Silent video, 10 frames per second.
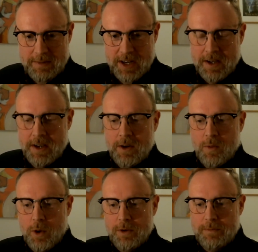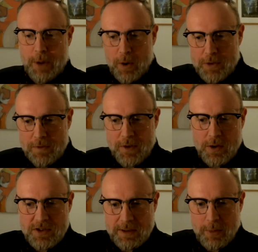I mean, were both of
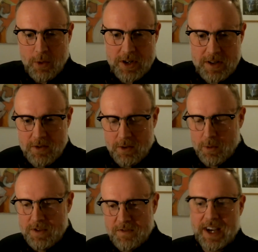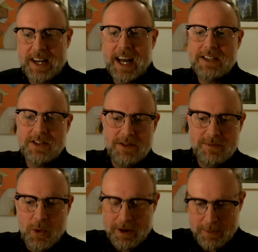those important, or was financial
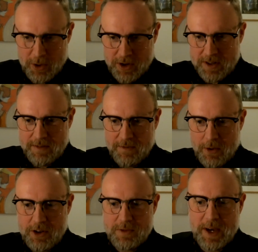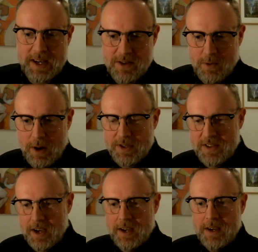more important than floor space, or what was
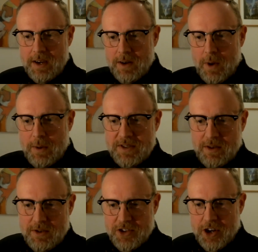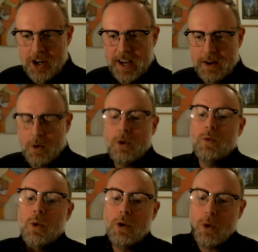the what was the concern here, or
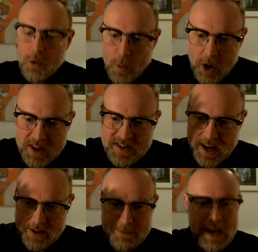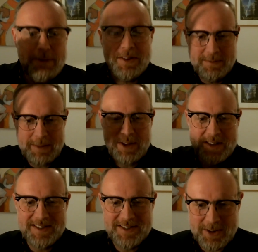or, or was there maybe maybe
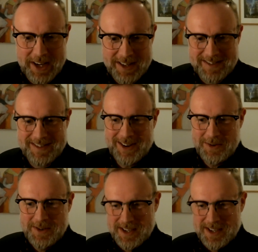this is a great you know